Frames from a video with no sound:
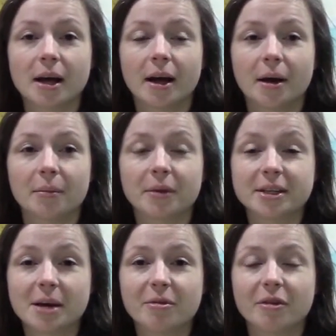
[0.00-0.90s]
the
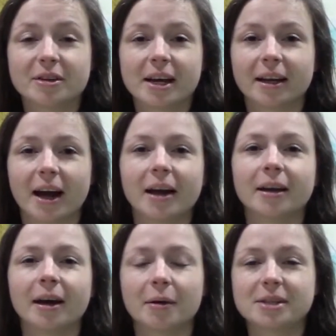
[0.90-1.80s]
day before
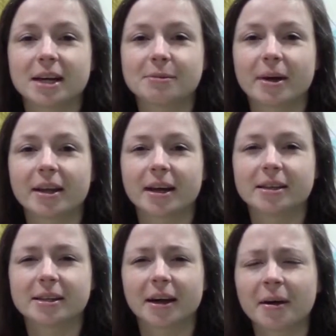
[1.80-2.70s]
deadline, I was asked by the
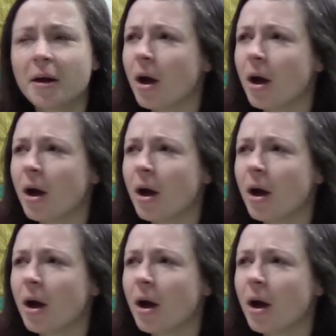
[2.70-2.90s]
editor,